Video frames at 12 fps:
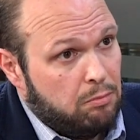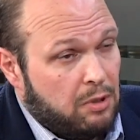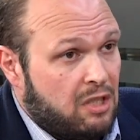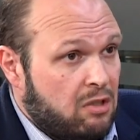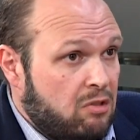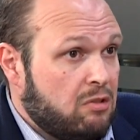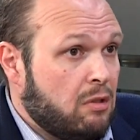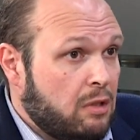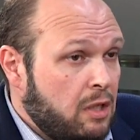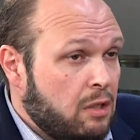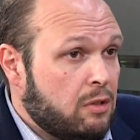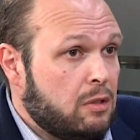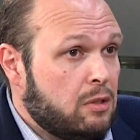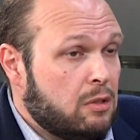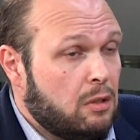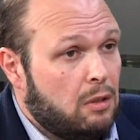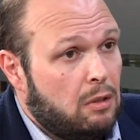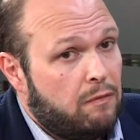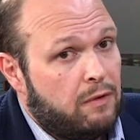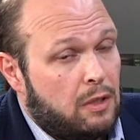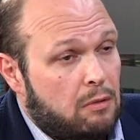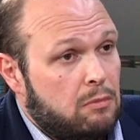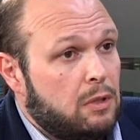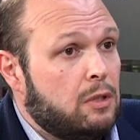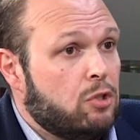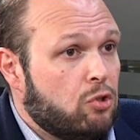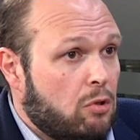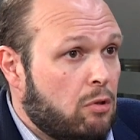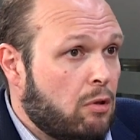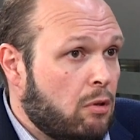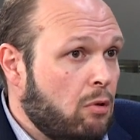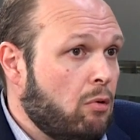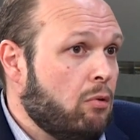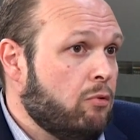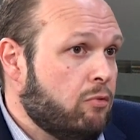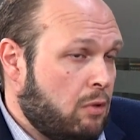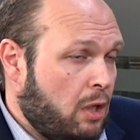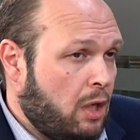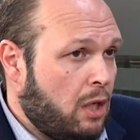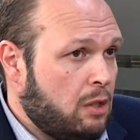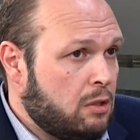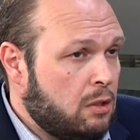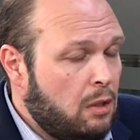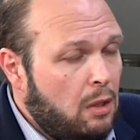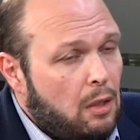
because the leaders uh, very much are those that